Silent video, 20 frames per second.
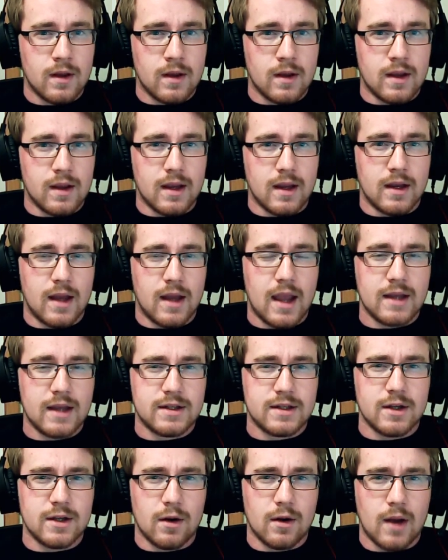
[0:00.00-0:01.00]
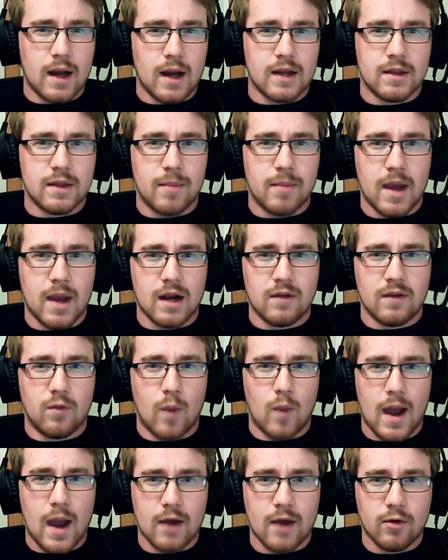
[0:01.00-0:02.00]
In 1809 at the Battle of
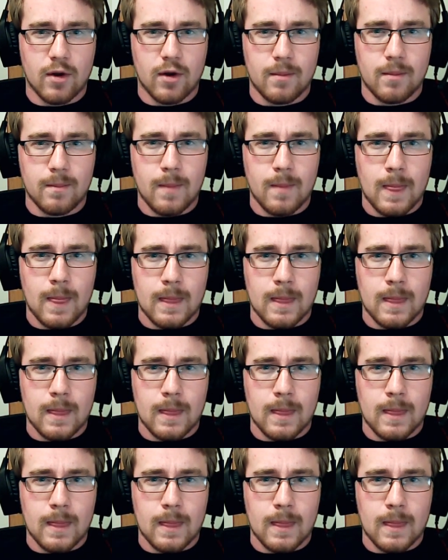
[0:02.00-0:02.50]
Wagram,